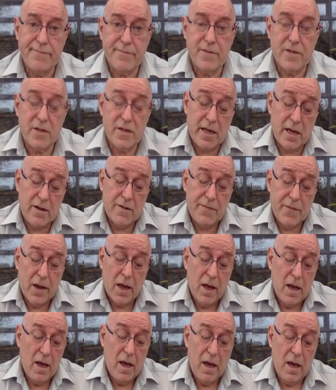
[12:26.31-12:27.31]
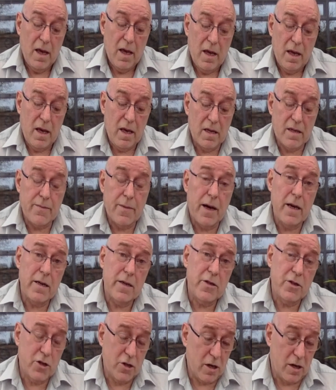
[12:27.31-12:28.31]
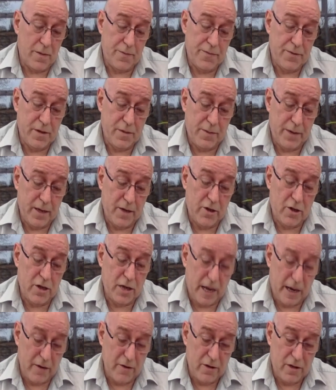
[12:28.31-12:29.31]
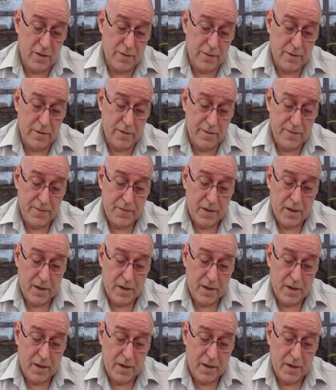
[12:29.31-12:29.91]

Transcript: Still, it's my job to be charitable,